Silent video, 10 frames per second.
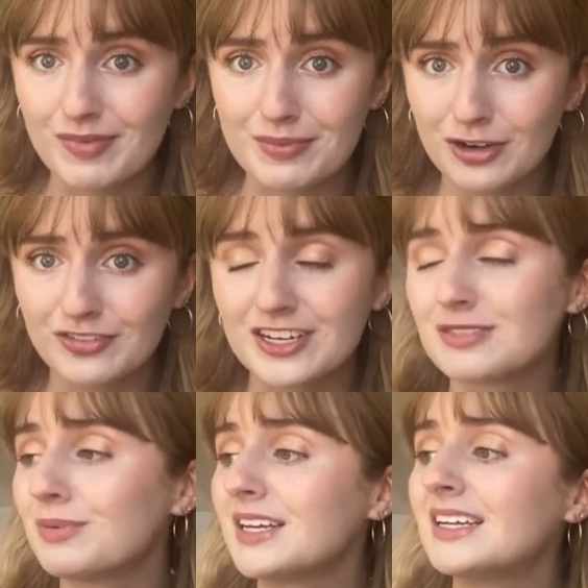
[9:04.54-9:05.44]
be perfect,
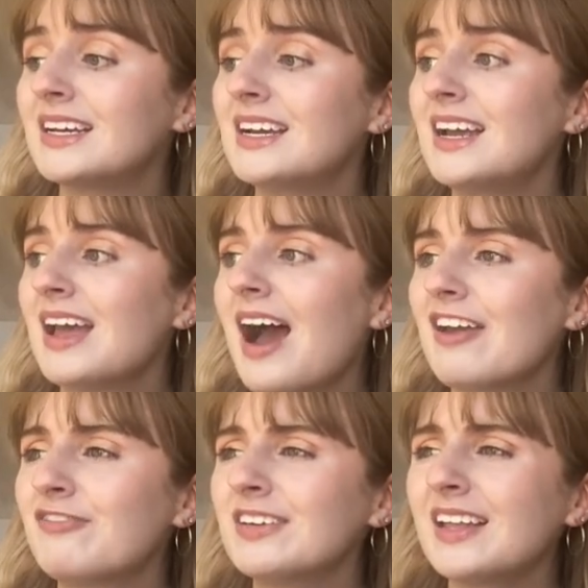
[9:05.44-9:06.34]
but I
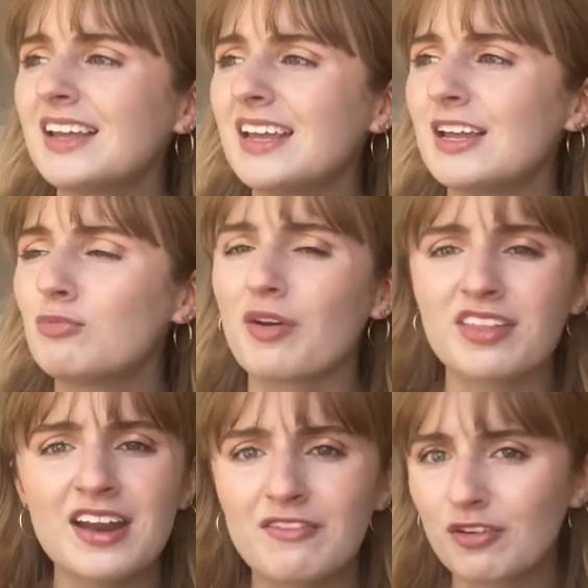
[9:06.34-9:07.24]
feel like it
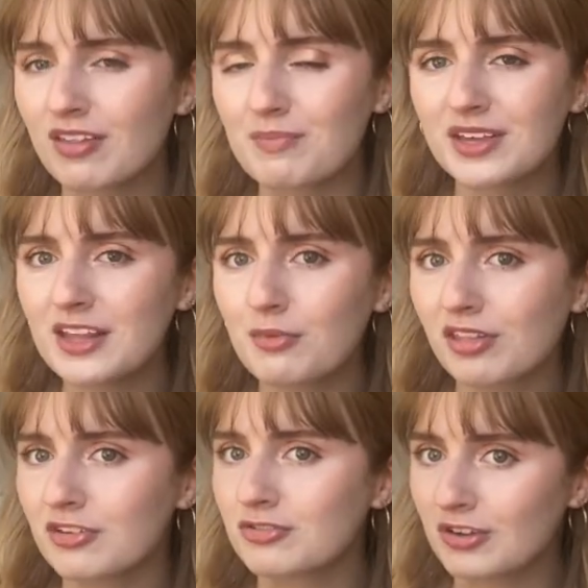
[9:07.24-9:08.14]
wasn't ever something that was
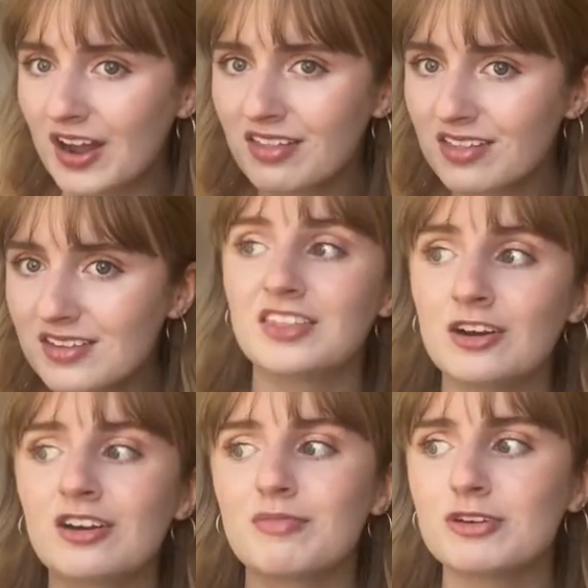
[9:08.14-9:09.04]
addressed. There
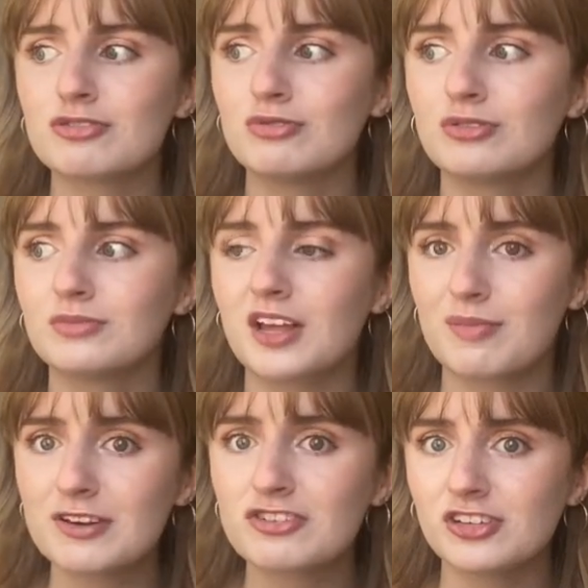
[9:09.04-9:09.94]
are
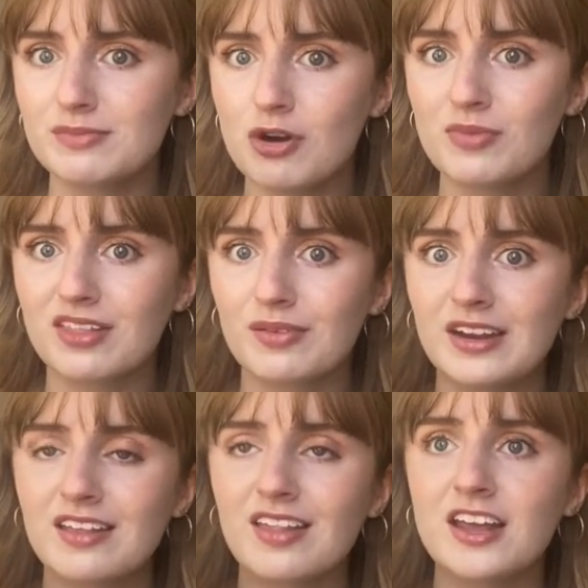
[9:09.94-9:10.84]
especially moments that
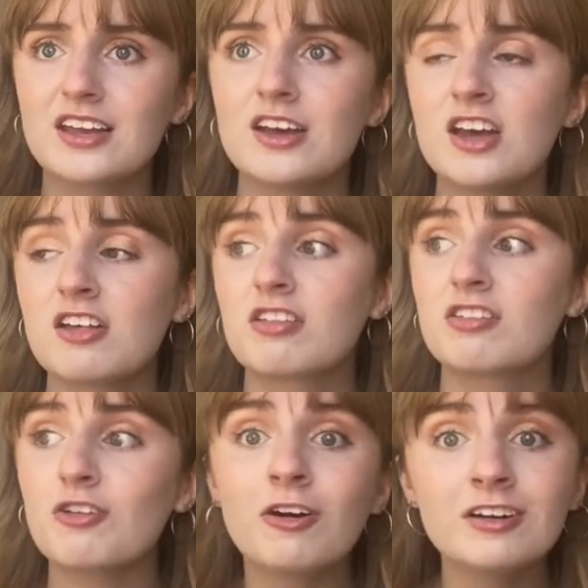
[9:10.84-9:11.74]
it's like
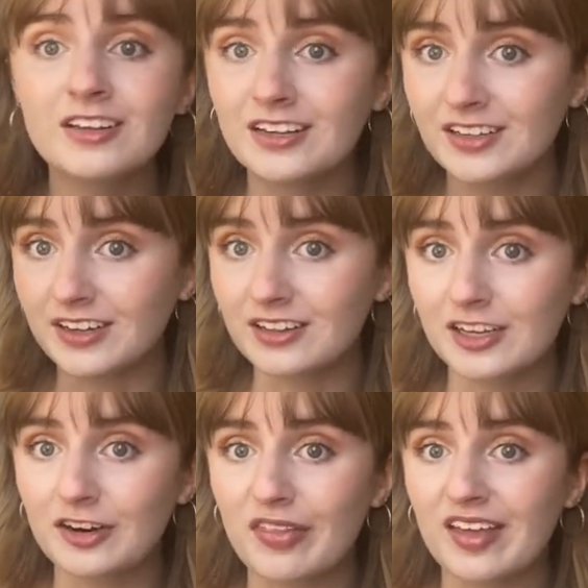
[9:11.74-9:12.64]
startlingly
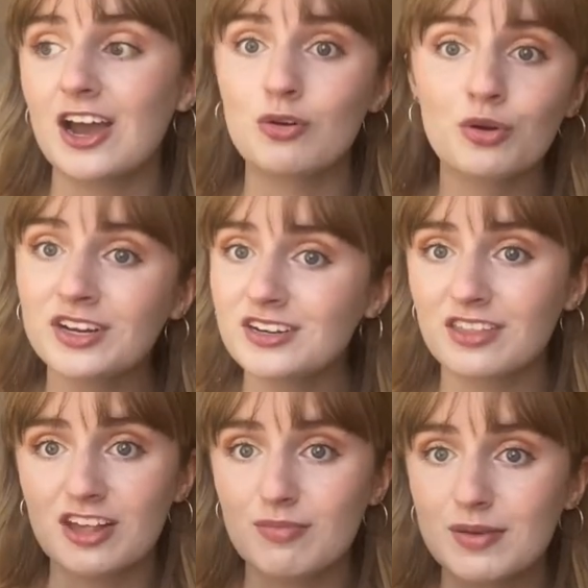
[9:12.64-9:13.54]
clear that according to
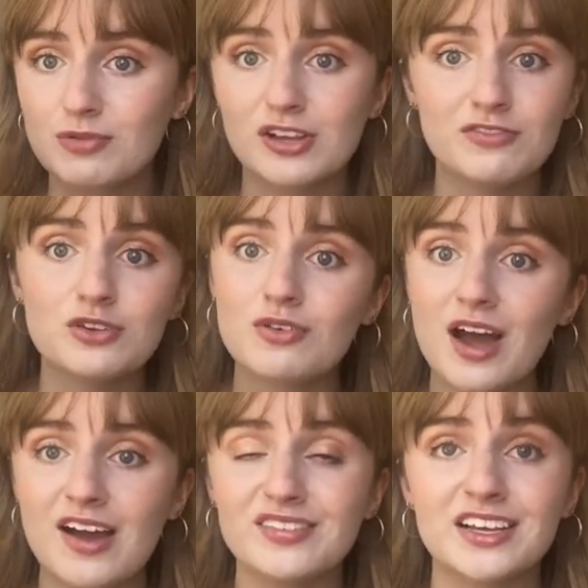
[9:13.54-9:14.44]
these people, if you don't
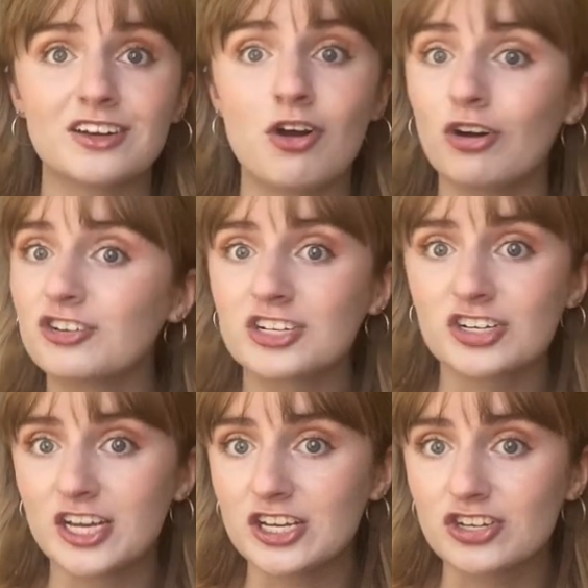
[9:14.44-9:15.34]
have like a college
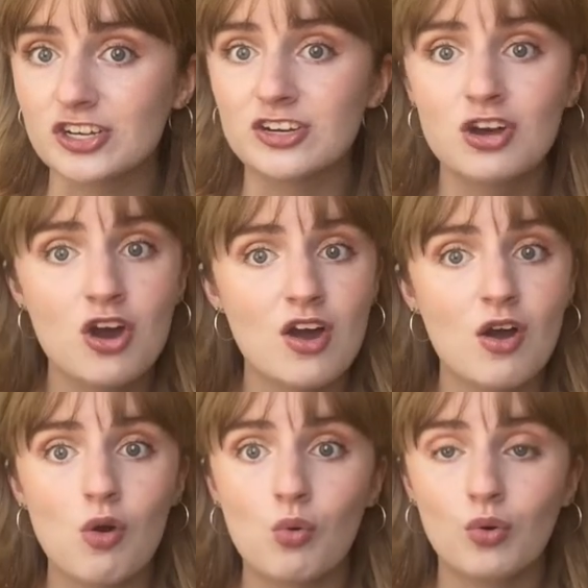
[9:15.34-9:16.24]
education,
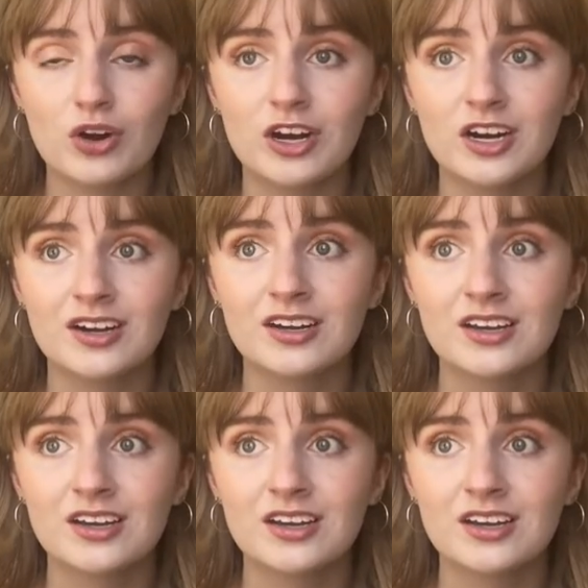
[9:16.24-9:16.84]
or